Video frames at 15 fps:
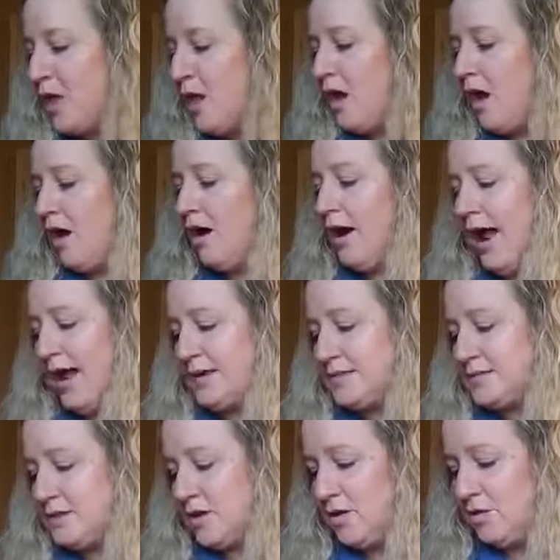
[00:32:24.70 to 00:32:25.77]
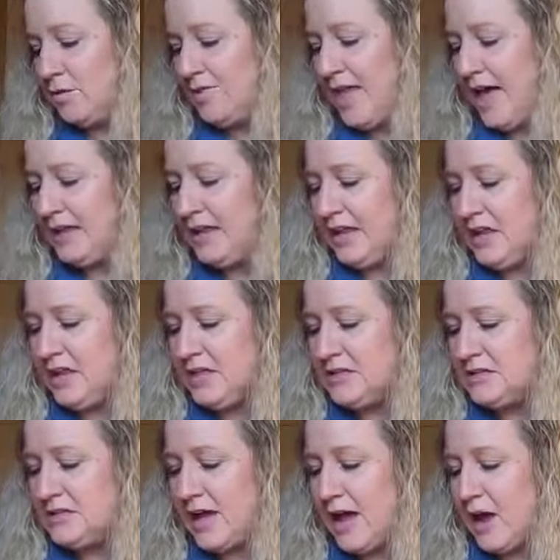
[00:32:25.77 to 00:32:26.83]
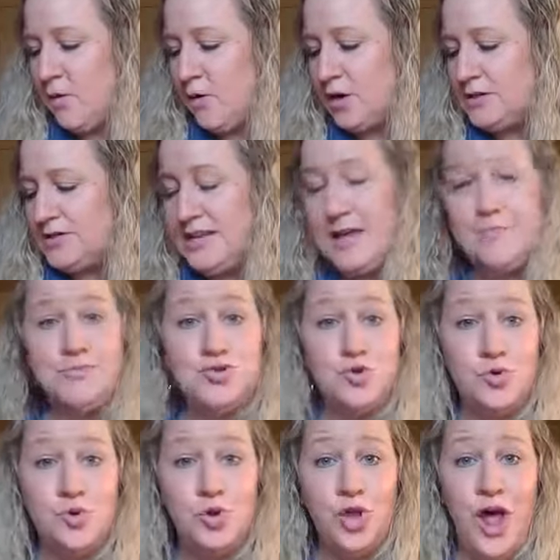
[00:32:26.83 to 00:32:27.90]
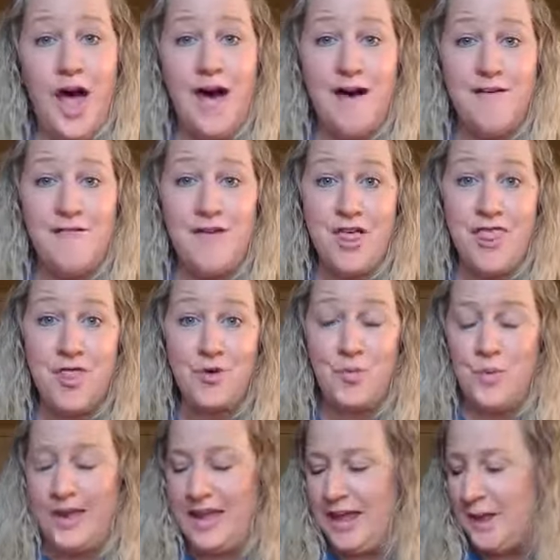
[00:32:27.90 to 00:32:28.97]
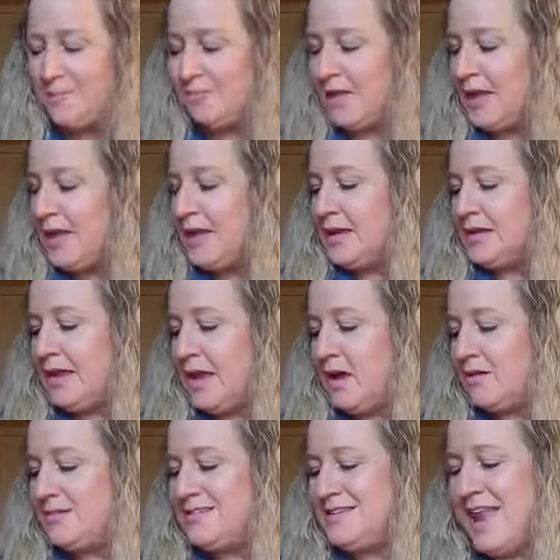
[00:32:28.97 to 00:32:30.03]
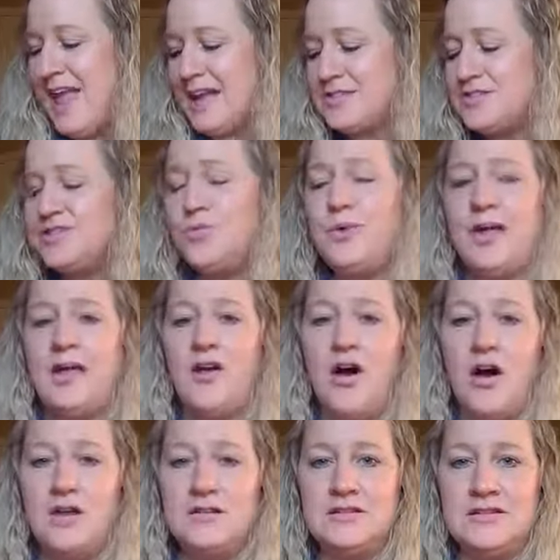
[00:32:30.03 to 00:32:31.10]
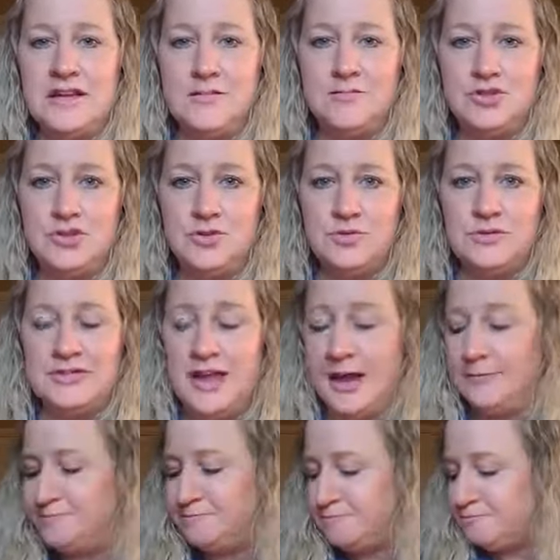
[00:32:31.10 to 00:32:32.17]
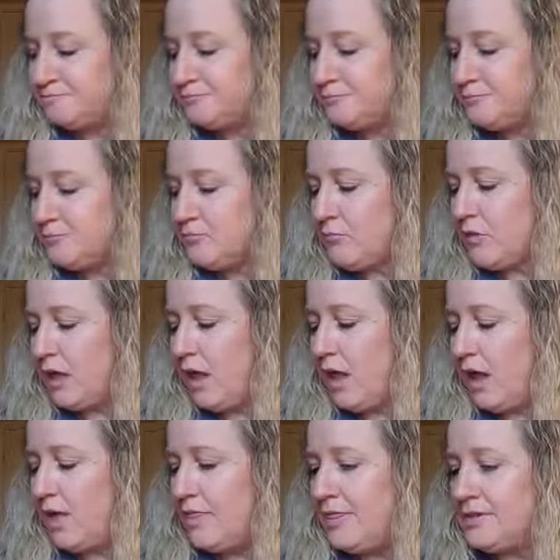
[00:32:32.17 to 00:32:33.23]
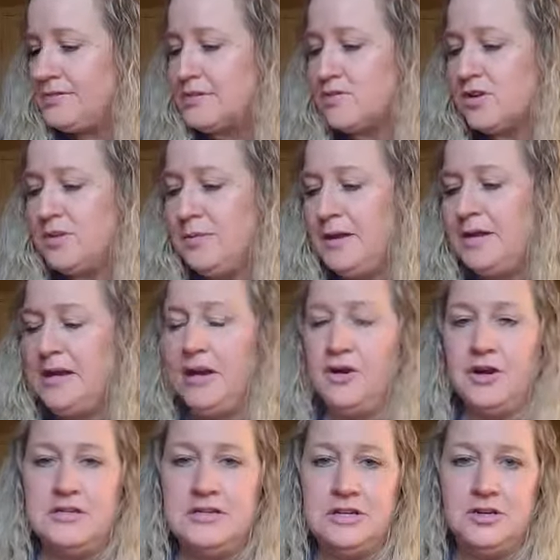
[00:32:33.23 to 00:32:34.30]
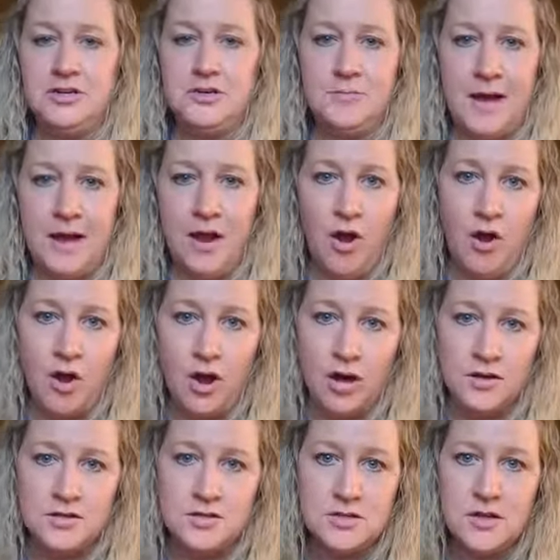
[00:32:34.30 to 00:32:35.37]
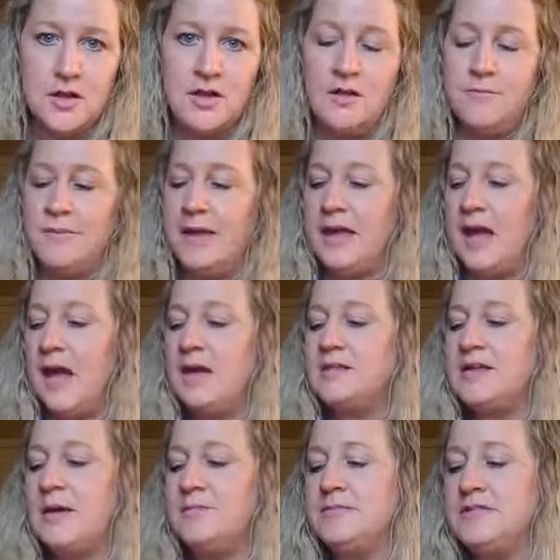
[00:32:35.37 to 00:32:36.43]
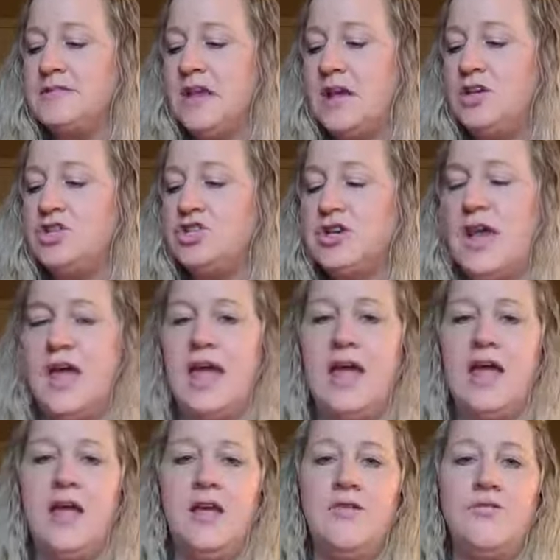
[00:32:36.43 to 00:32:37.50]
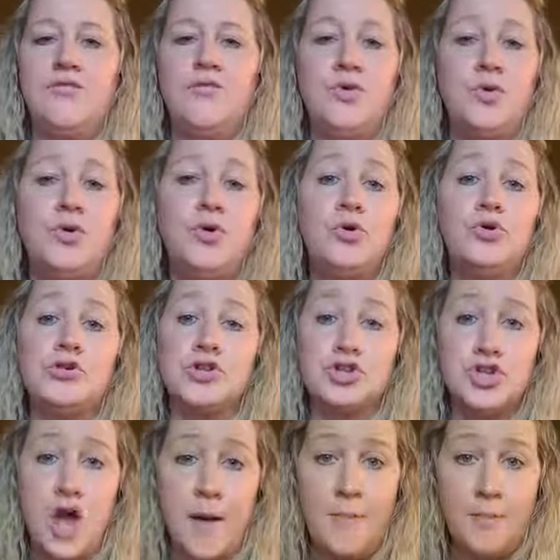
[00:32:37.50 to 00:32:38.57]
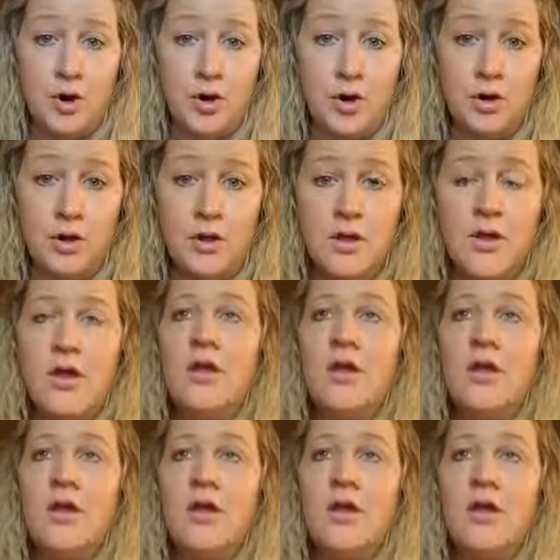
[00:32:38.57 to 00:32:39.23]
all right. So that is our tip tool of the week. Now, next week on Tip Tuesday, this is going to be near and dear to my heart because I'm such a frugal shopper.